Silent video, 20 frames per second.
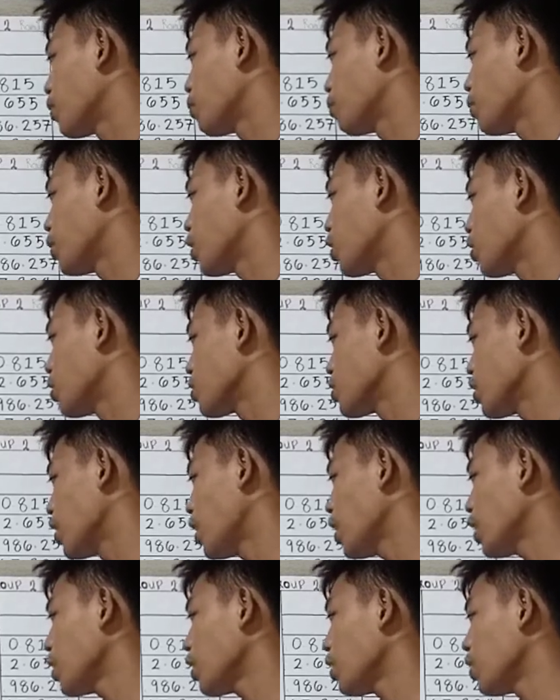Because
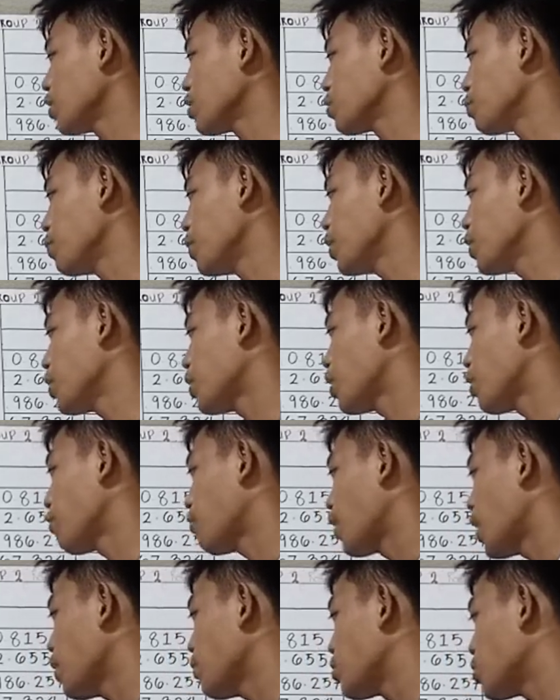8 is bigger than
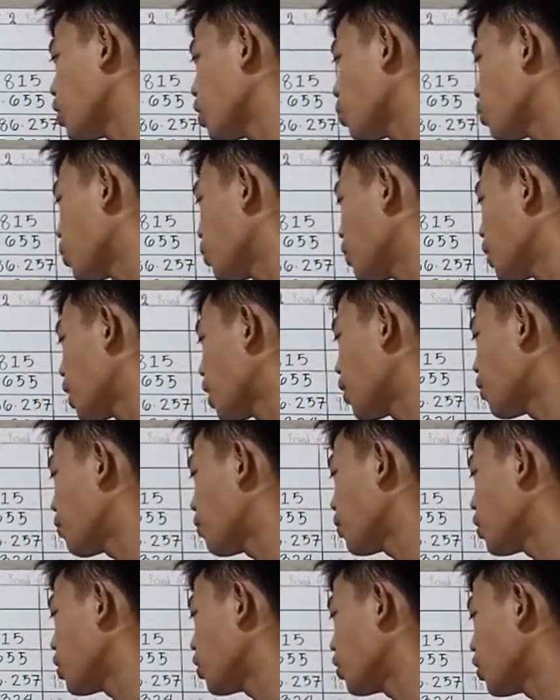5, so it will become
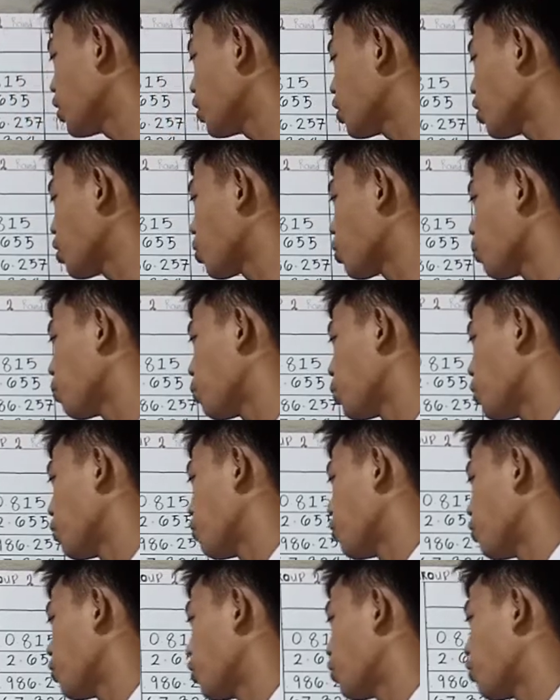
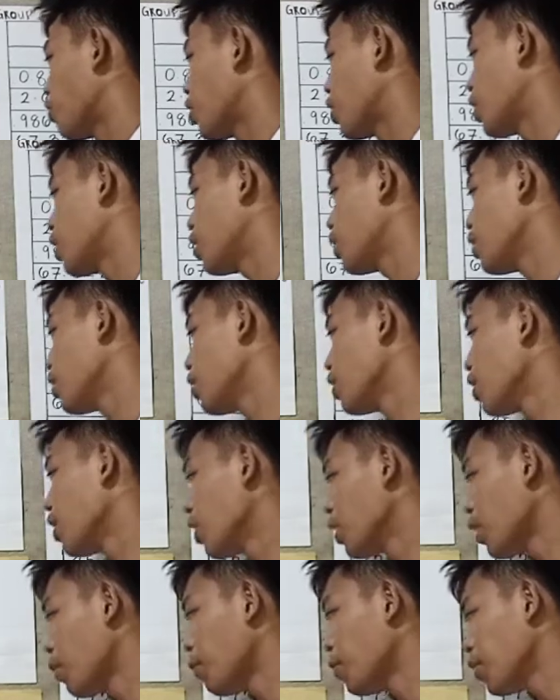
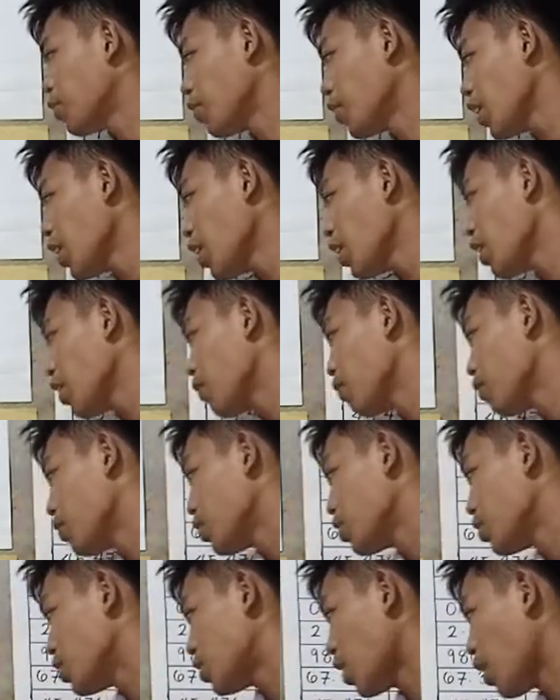32.54. Number 3,
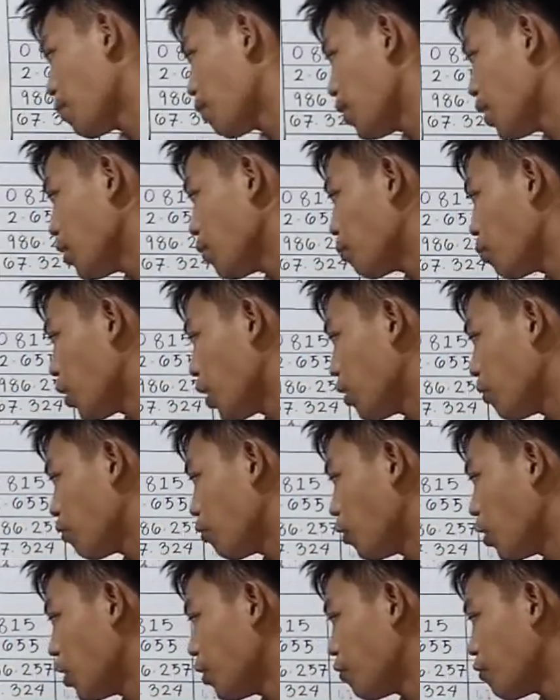
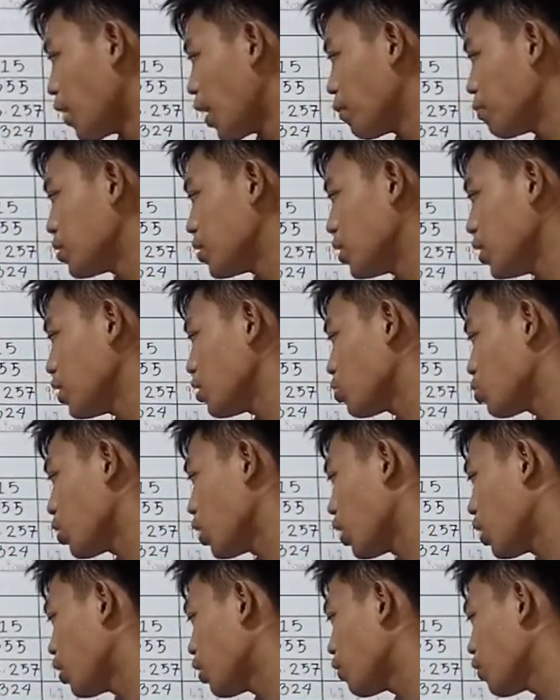7.456 to
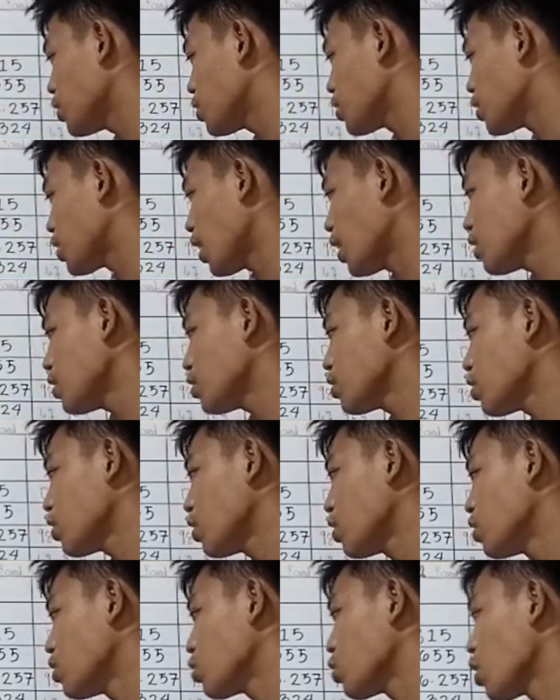the nearest tens.
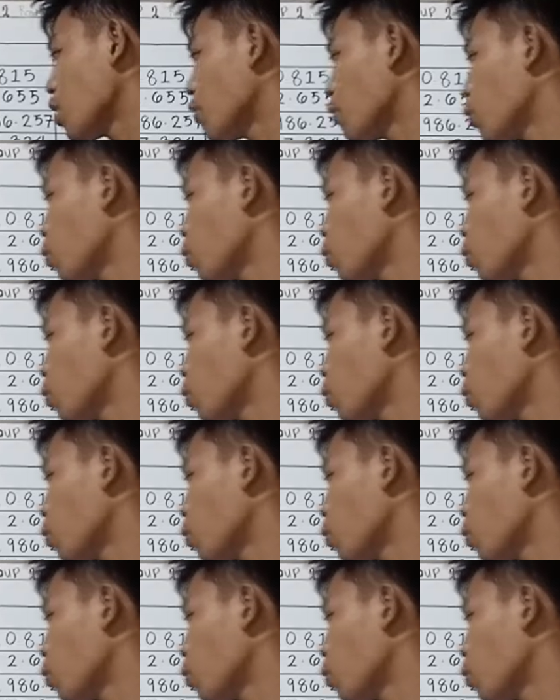So we have